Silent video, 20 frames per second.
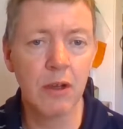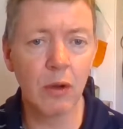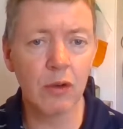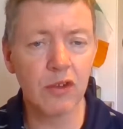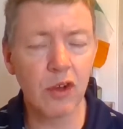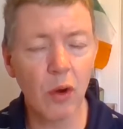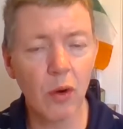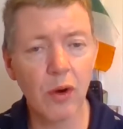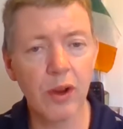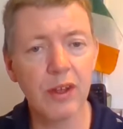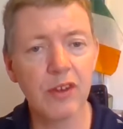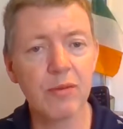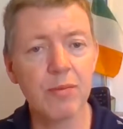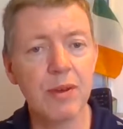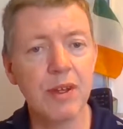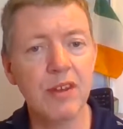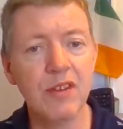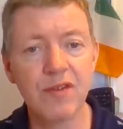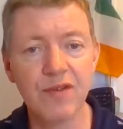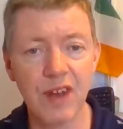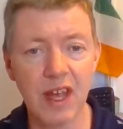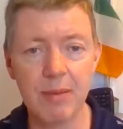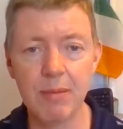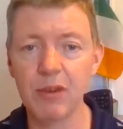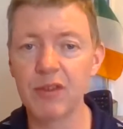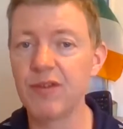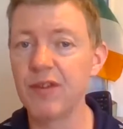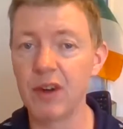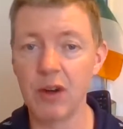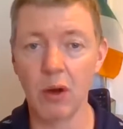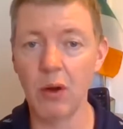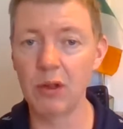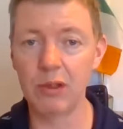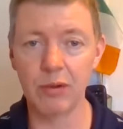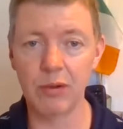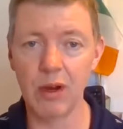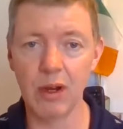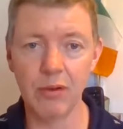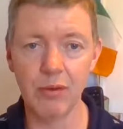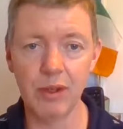Notorious means famous for
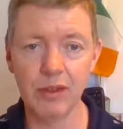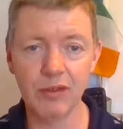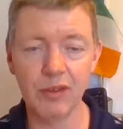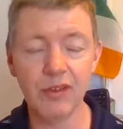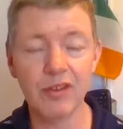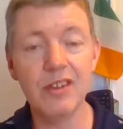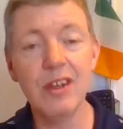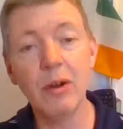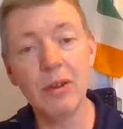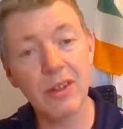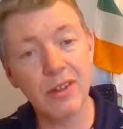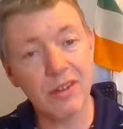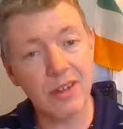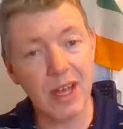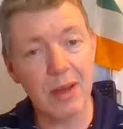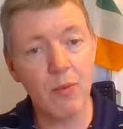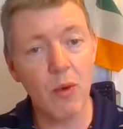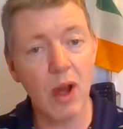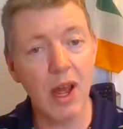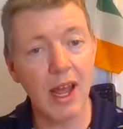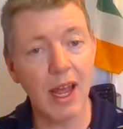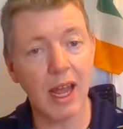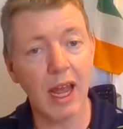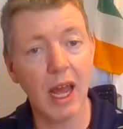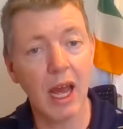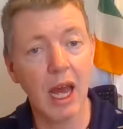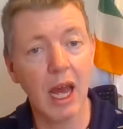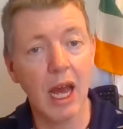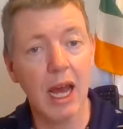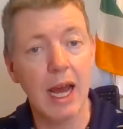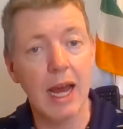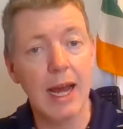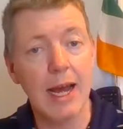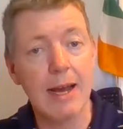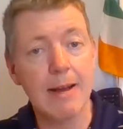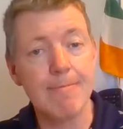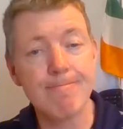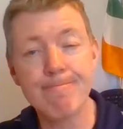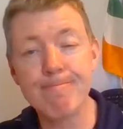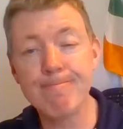all the wrong reasons. Now, in the same way,
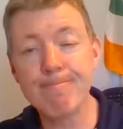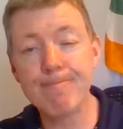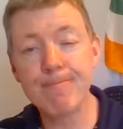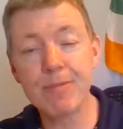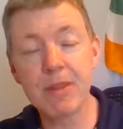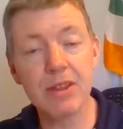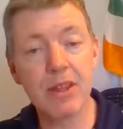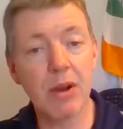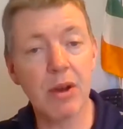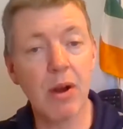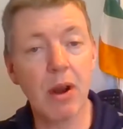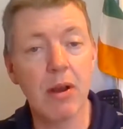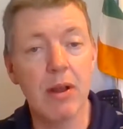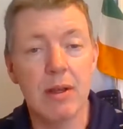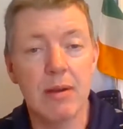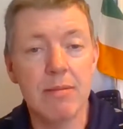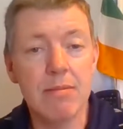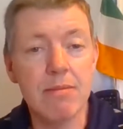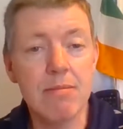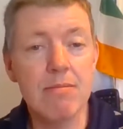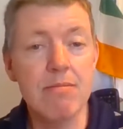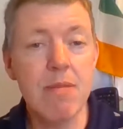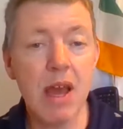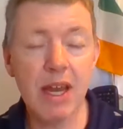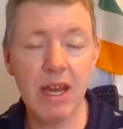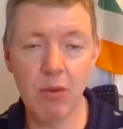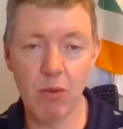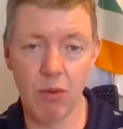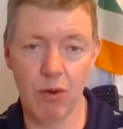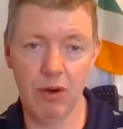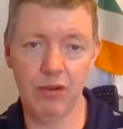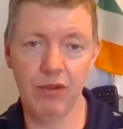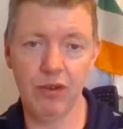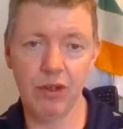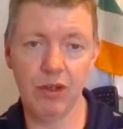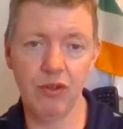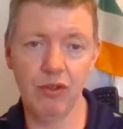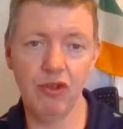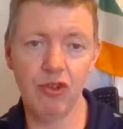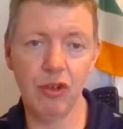there are many
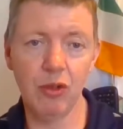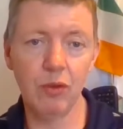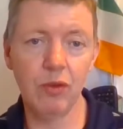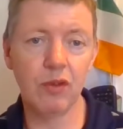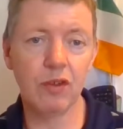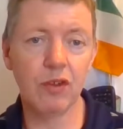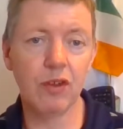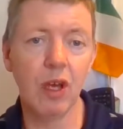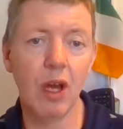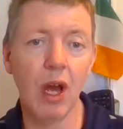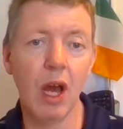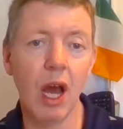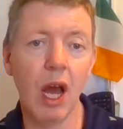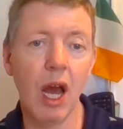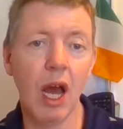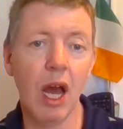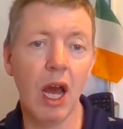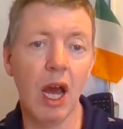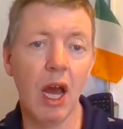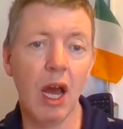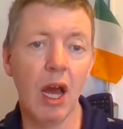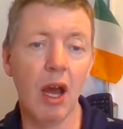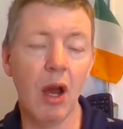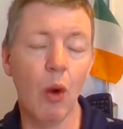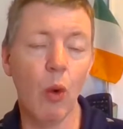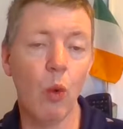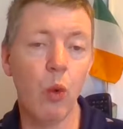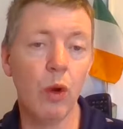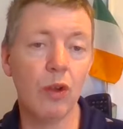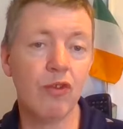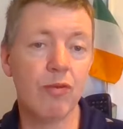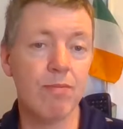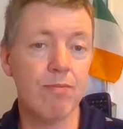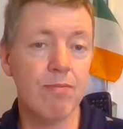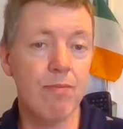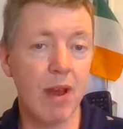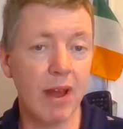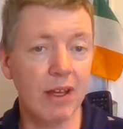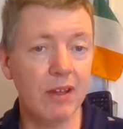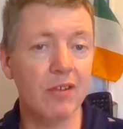words you can choose which
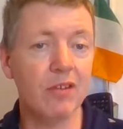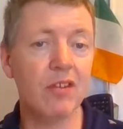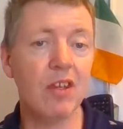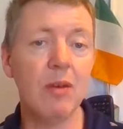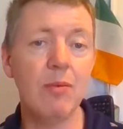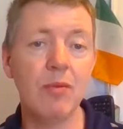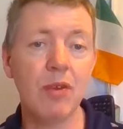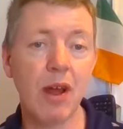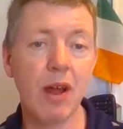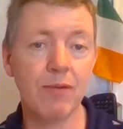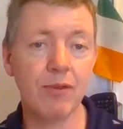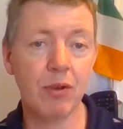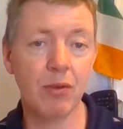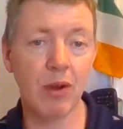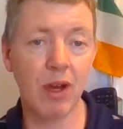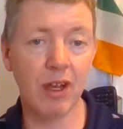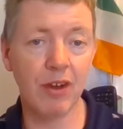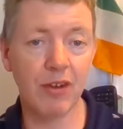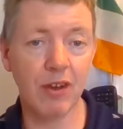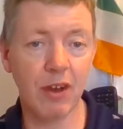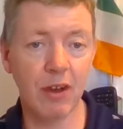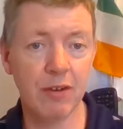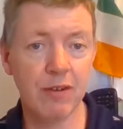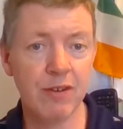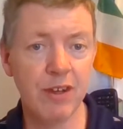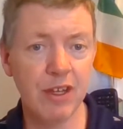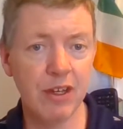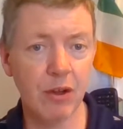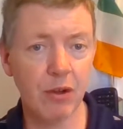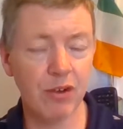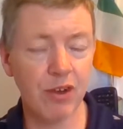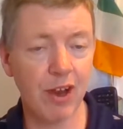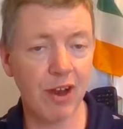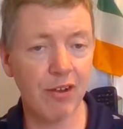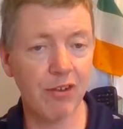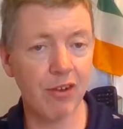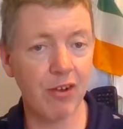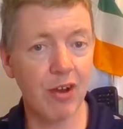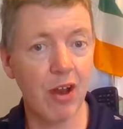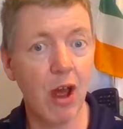may seem to have the right
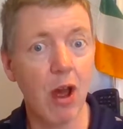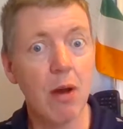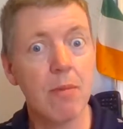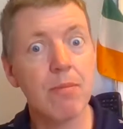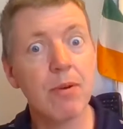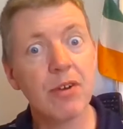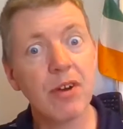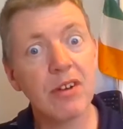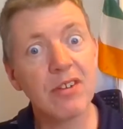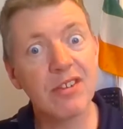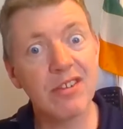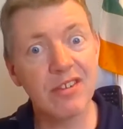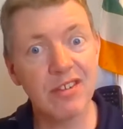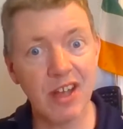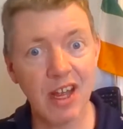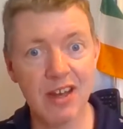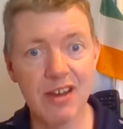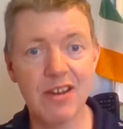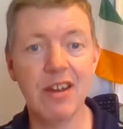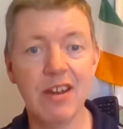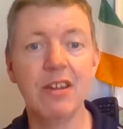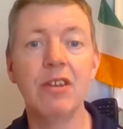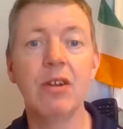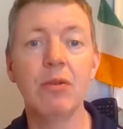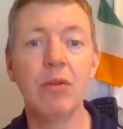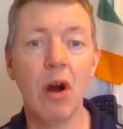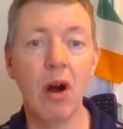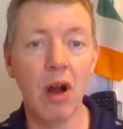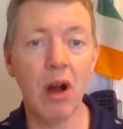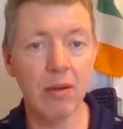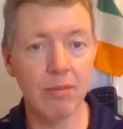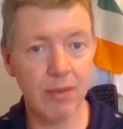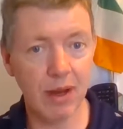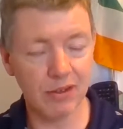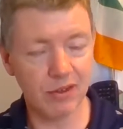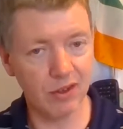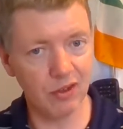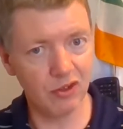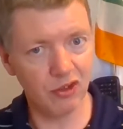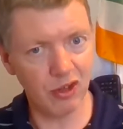denotation, but are sending the wrong
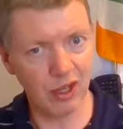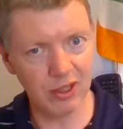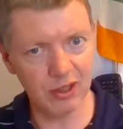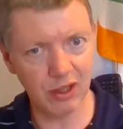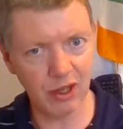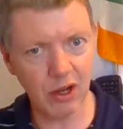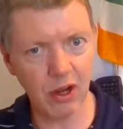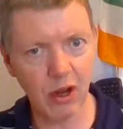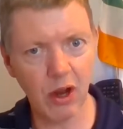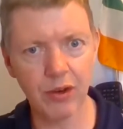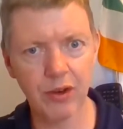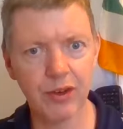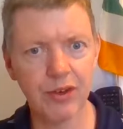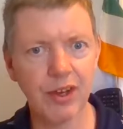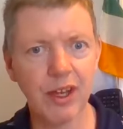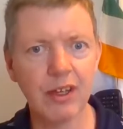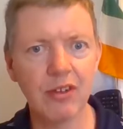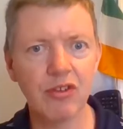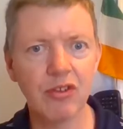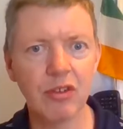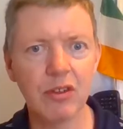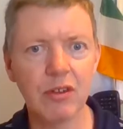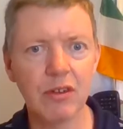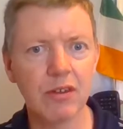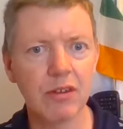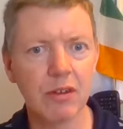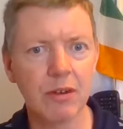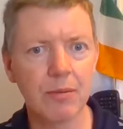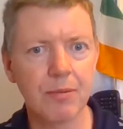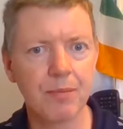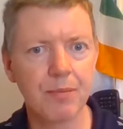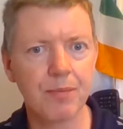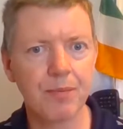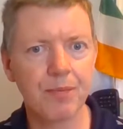message in the connotations.